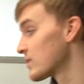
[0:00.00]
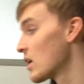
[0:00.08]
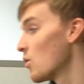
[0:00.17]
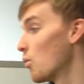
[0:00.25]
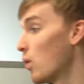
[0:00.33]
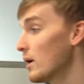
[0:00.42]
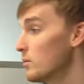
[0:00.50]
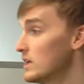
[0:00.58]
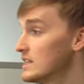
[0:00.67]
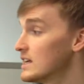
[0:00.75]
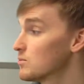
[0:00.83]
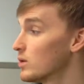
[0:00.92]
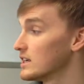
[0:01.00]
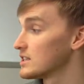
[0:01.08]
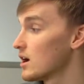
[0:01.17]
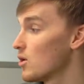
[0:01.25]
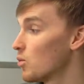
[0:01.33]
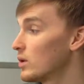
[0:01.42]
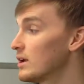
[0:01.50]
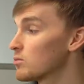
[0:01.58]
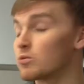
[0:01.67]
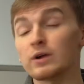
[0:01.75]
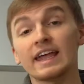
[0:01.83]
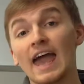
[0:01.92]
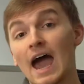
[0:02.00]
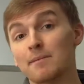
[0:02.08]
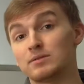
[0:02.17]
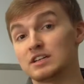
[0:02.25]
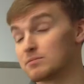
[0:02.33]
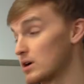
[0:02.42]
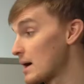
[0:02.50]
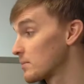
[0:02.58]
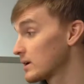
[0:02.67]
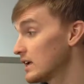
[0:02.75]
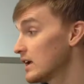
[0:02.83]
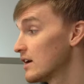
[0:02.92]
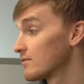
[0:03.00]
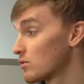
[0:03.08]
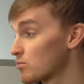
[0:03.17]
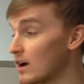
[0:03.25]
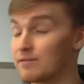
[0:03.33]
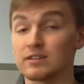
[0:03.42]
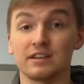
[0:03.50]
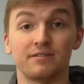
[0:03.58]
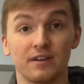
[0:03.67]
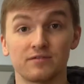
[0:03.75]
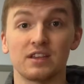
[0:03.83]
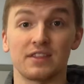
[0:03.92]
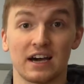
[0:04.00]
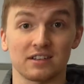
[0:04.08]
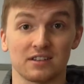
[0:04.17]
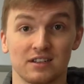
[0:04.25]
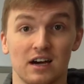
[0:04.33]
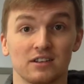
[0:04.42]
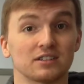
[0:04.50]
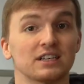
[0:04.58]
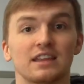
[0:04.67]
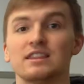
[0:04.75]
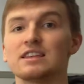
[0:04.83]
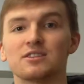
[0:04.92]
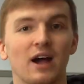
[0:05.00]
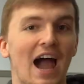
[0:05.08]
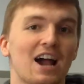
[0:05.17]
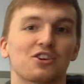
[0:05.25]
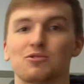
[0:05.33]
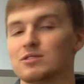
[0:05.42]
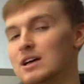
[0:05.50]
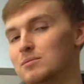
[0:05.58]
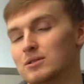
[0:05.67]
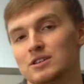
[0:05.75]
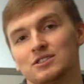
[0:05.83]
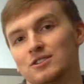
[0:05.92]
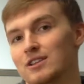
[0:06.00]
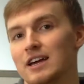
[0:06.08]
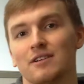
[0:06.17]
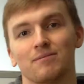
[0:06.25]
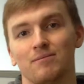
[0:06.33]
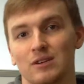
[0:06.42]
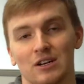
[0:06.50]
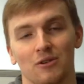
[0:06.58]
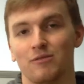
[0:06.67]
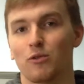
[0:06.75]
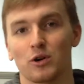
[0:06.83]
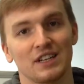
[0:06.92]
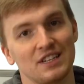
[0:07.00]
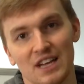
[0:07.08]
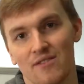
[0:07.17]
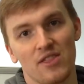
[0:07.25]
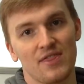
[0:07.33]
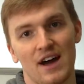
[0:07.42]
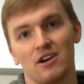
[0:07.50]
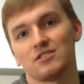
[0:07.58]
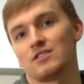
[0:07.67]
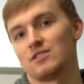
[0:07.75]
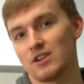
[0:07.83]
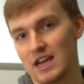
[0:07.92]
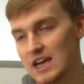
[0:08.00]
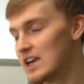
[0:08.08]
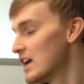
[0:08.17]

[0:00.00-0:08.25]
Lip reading: What we did was we rehabbed this property for roughly $50,000. I think the actual numbers are like, $47,000, okay?